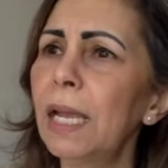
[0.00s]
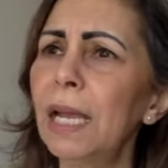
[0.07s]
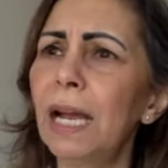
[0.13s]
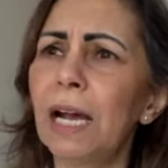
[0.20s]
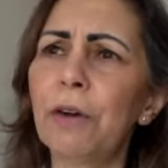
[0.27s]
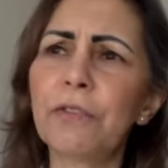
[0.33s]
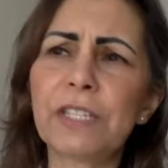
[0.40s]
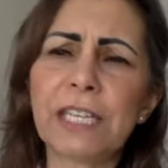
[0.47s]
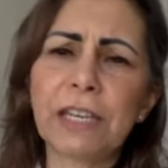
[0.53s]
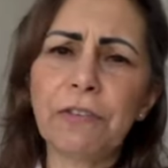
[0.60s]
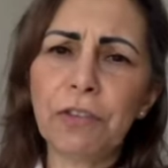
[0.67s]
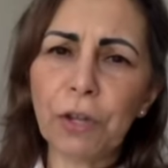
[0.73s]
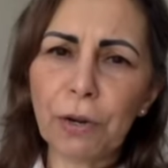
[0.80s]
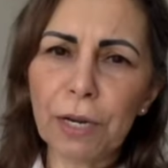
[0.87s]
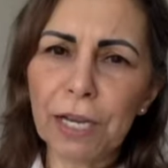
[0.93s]
Obviously, if you
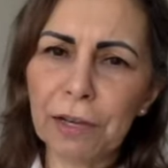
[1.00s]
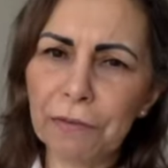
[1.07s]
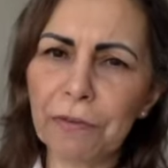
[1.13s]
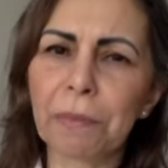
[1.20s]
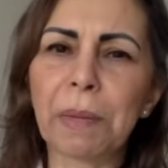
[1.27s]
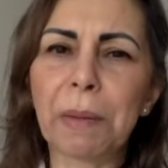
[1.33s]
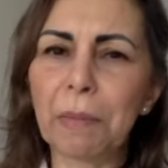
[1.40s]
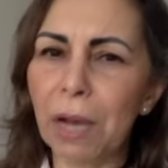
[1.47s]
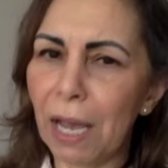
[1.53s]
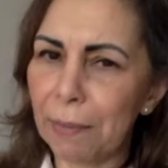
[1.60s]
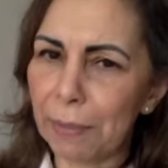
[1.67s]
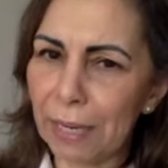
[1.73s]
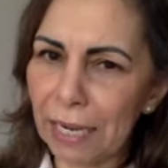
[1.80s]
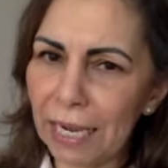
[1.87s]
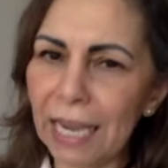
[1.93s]
don't learn from it, it might
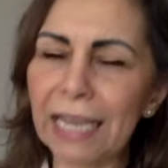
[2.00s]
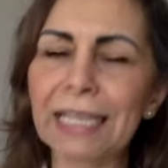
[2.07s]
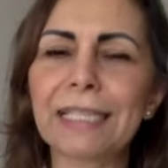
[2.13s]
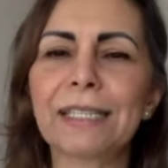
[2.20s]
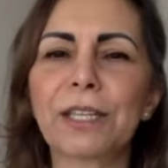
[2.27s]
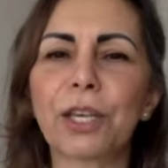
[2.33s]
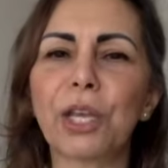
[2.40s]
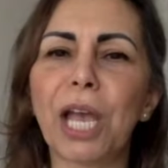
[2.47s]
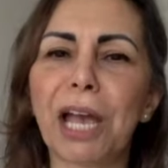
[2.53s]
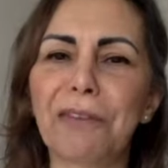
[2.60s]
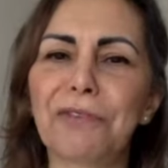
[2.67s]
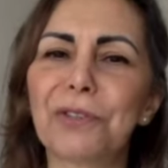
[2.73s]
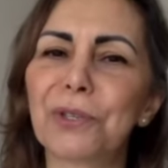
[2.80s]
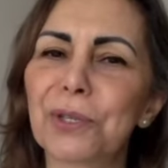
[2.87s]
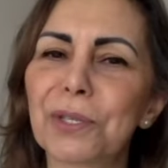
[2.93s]
happen again. So you have
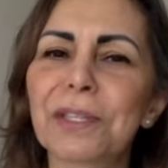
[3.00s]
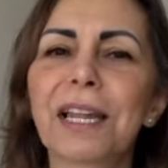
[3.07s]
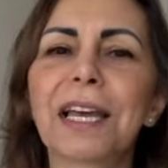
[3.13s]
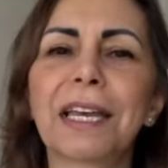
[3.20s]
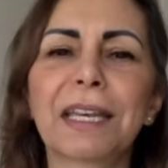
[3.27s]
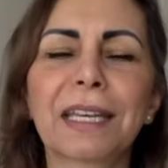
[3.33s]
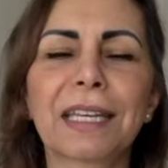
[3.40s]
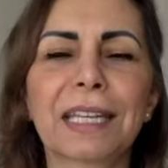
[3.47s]
to just like,